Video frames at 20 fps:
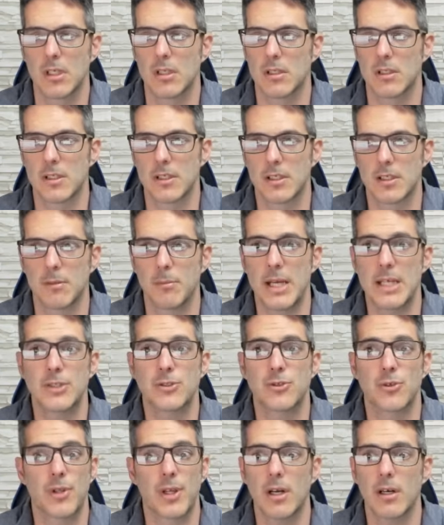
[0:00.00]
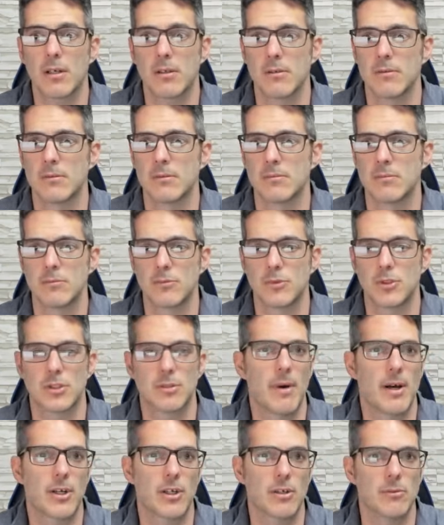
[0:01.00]
The commands are there. Just a
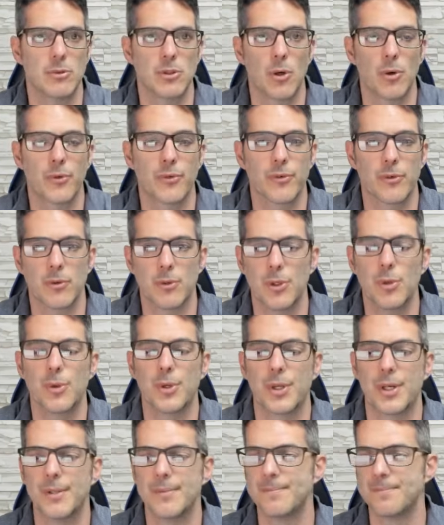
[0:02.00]
matter of you going through and doing it.